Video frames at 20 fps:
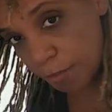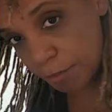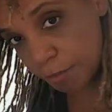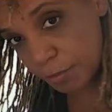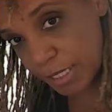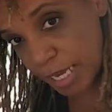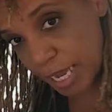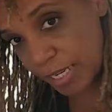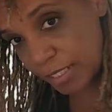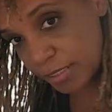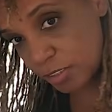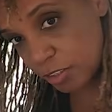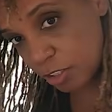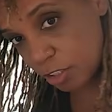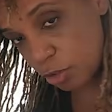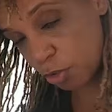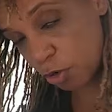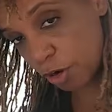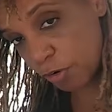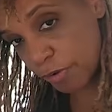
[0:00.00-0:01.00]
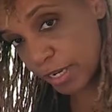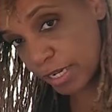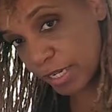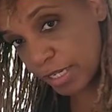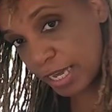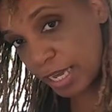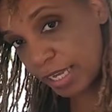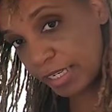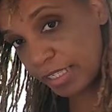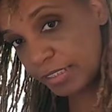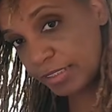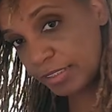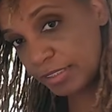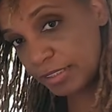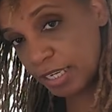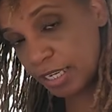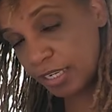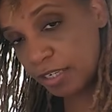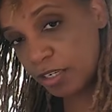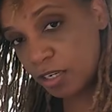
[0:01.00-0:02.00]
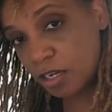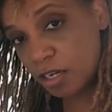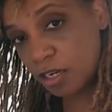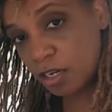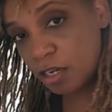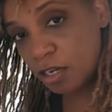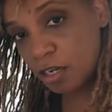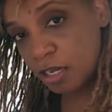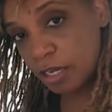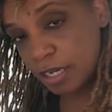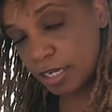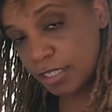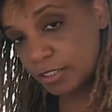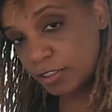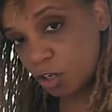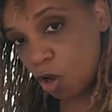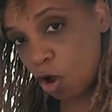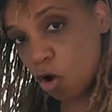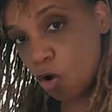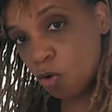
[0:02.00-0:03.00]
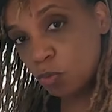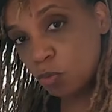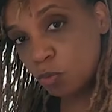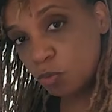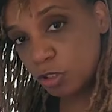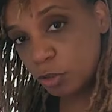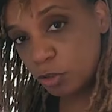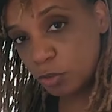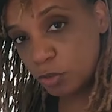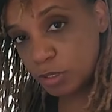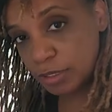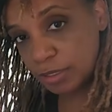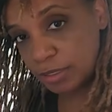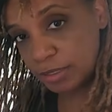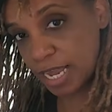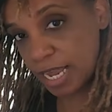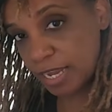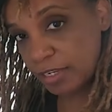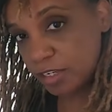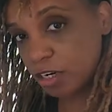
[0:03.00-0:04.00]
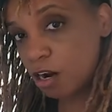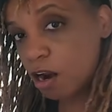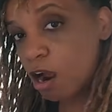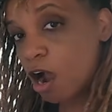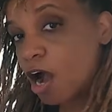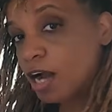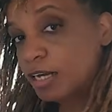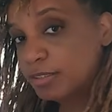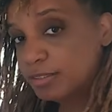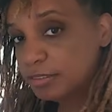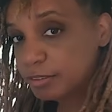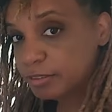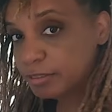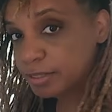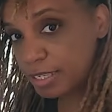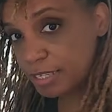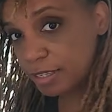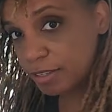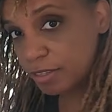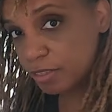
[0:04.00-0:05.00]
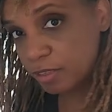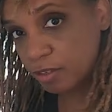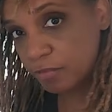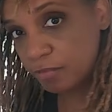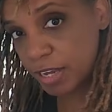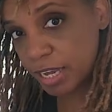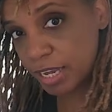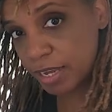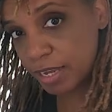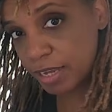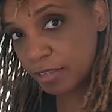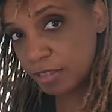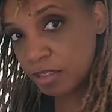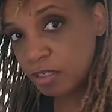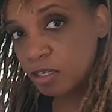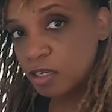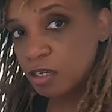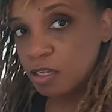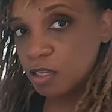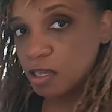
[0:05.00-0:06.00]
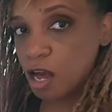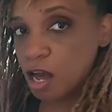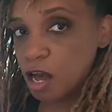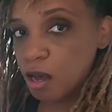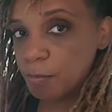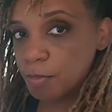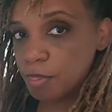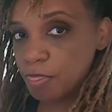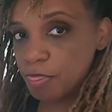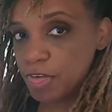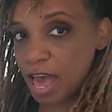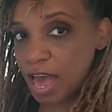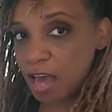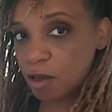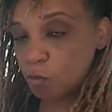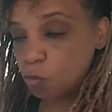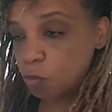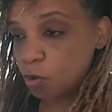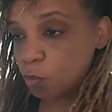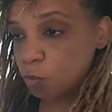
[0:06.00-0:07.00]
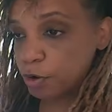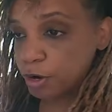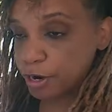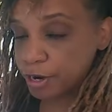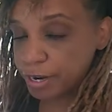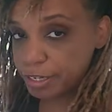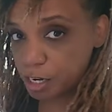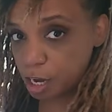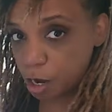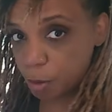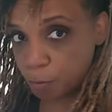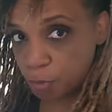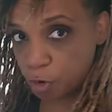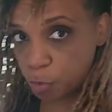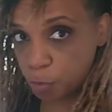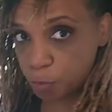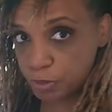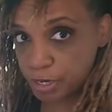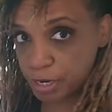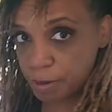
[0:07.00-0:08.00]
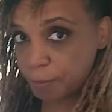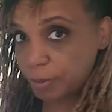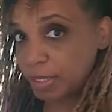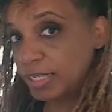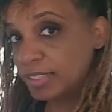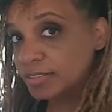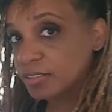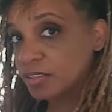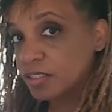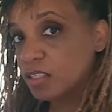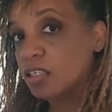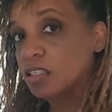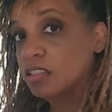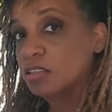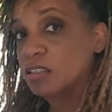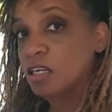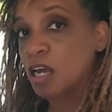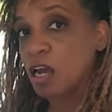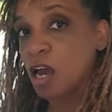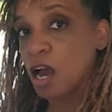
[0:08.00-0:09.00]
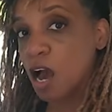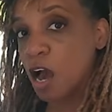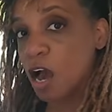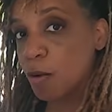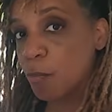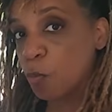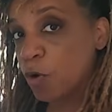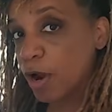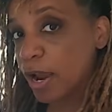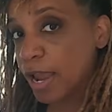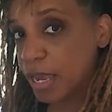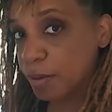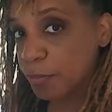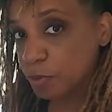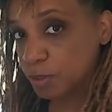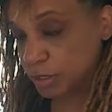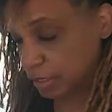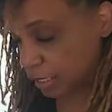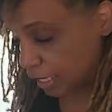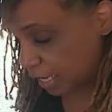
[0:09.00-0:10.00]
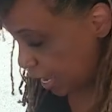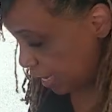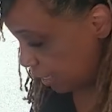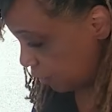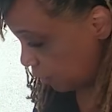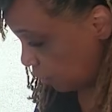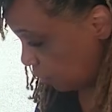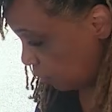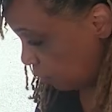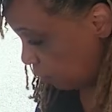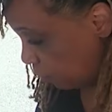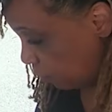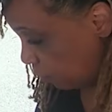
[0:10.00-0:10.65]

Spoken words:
takes the urine and it's in its own little container underneath the van, that when we're in appropriate places, we're able to kind of